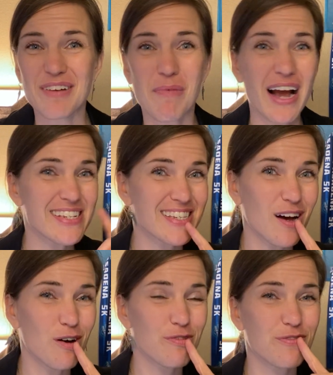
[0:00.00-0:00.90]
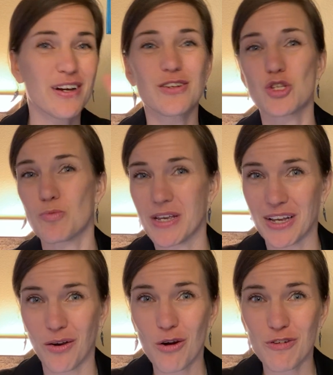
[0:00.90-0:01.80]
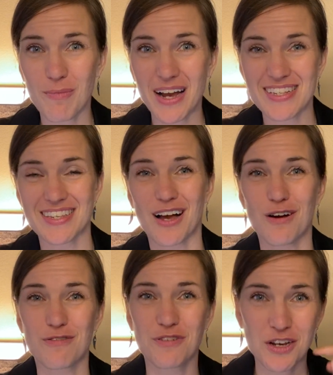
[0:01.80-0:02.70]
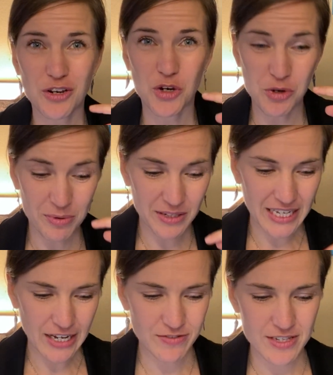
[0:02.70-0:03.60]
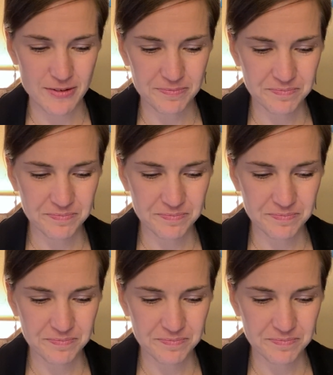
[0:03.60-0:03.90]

Myself speaking over myself, new beliefs.